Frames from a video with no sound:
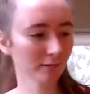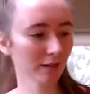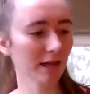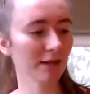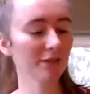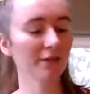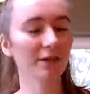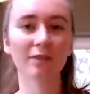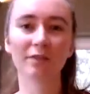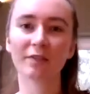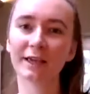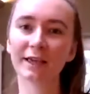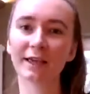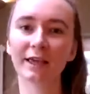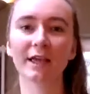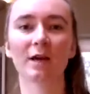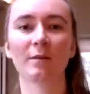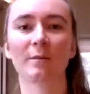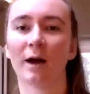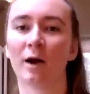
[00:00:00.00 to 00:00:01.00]
and then
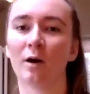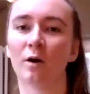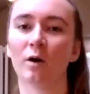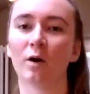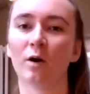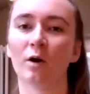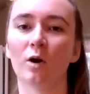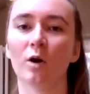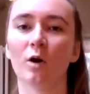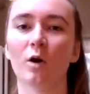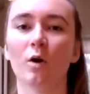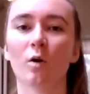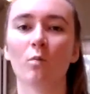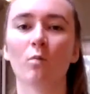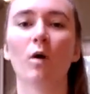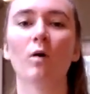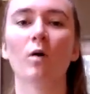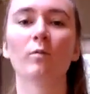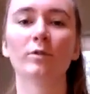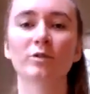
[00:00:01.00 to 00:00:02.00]
thinking about
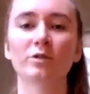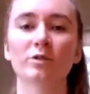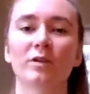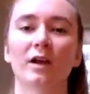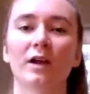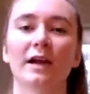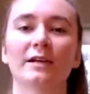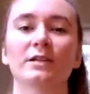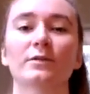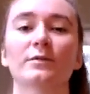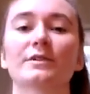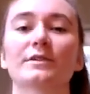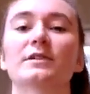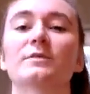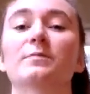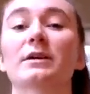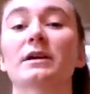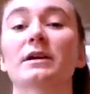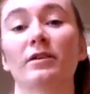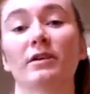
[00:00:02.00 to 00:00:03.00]
what would you like to
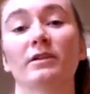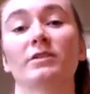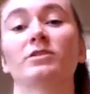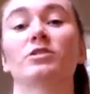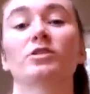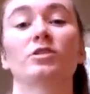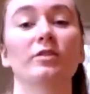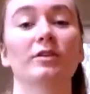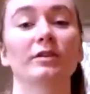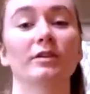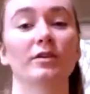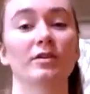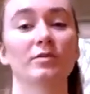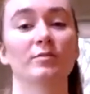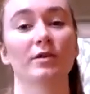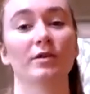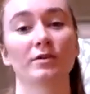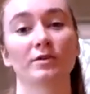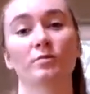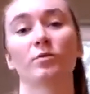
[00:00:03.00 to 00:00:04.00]
experience during those
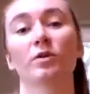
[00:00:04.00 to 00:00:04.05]
months?